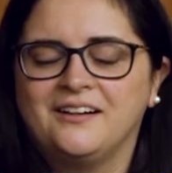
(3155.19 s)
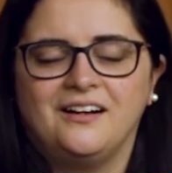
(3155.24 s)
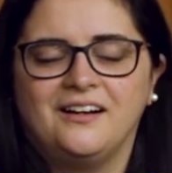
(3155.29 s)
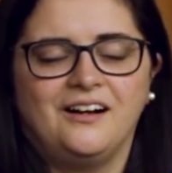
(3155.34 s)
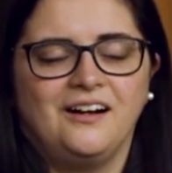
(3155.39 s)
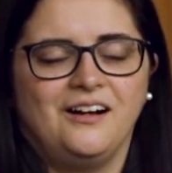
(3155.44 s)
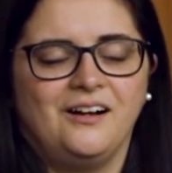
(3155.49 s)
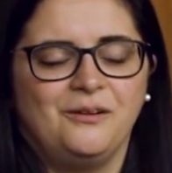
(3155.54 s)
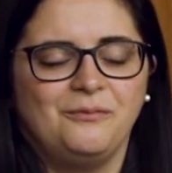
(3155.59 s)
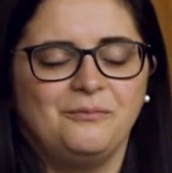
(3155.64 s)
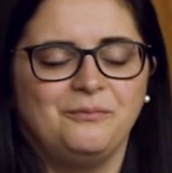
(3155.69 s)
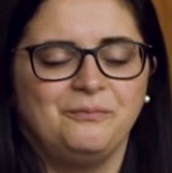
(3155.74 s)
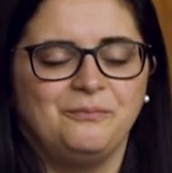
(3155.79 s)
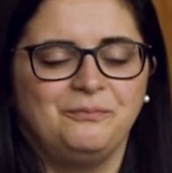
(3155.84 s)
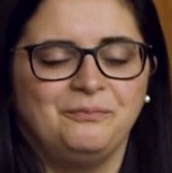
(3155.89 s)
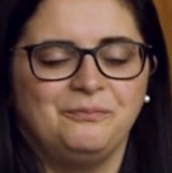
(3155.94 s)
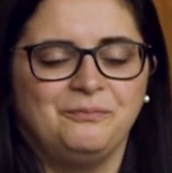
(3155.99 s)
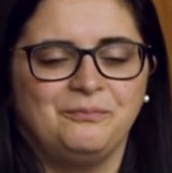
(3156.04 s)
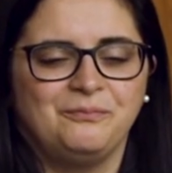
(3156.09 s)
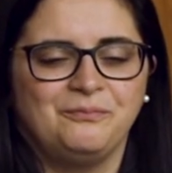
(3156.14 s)
um,
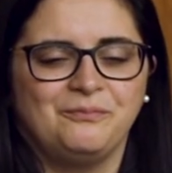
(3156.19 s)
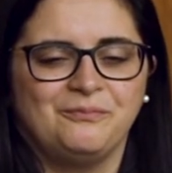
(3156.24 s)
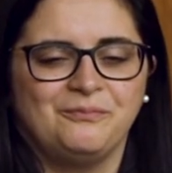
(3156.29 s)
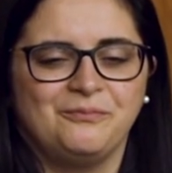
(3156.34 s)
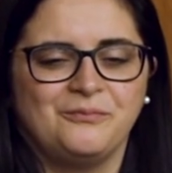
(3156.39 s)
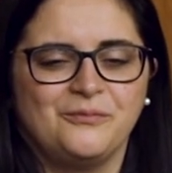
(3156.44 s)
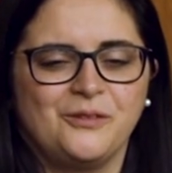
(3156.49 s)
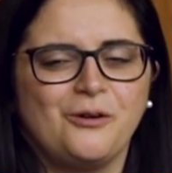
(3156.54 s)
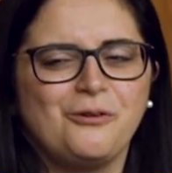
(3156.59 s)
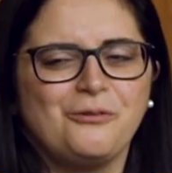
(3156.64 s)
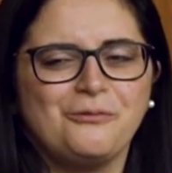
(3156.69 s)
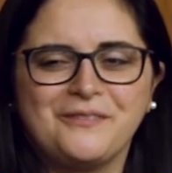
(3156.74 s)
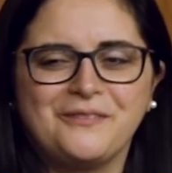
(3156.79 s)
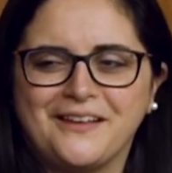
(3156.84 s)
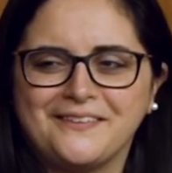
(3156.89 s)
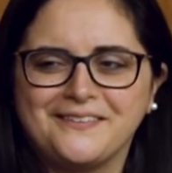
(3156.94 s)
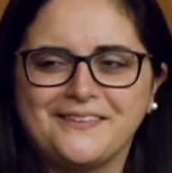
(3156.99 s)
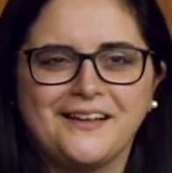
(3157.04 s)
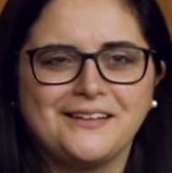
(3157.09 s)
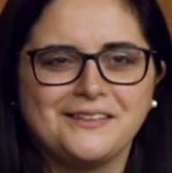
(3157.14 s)
know
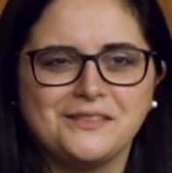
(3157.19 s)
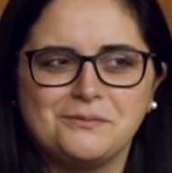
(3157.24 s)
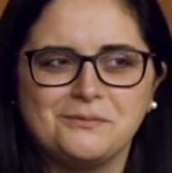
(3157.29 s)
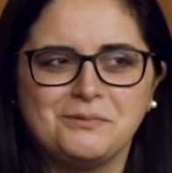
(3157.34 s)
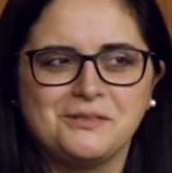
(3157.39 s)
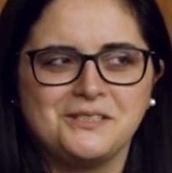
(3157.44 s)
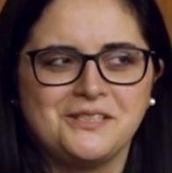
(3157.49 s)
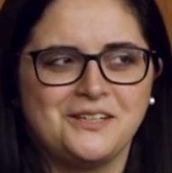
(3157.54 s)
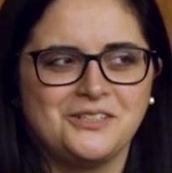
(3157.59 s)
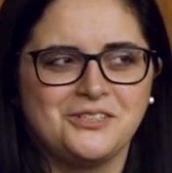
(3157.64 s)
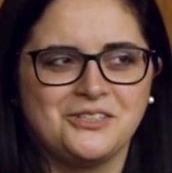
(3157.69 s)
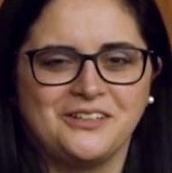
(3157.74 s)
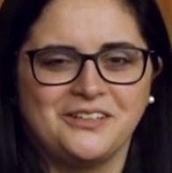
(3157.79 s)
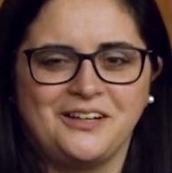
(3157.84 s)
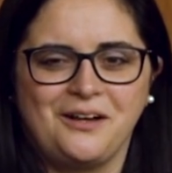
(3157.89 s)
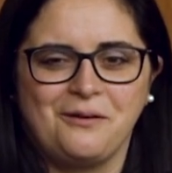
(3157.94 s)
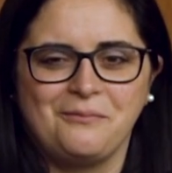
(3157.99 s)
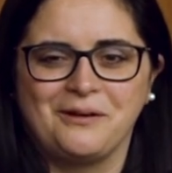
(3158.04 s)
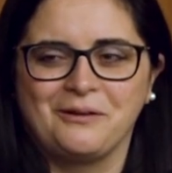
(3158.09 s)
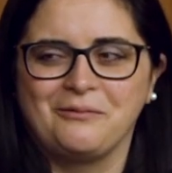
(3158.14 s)
that that's potentially
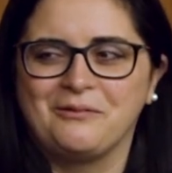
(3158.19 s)
coming.